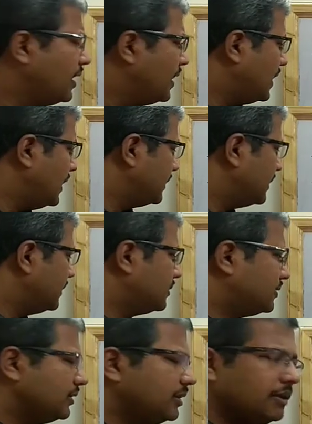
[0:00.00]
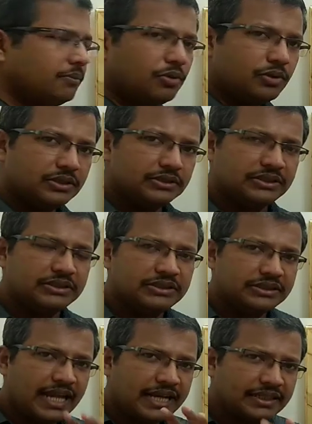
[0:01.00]
And then third importance is
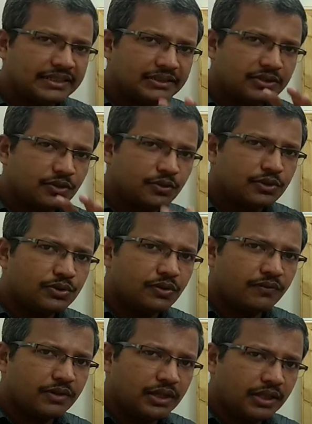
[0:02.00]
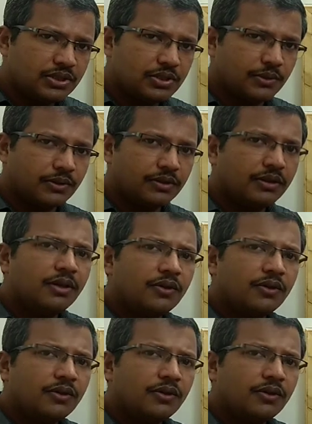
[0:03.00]
it acts as a source of electron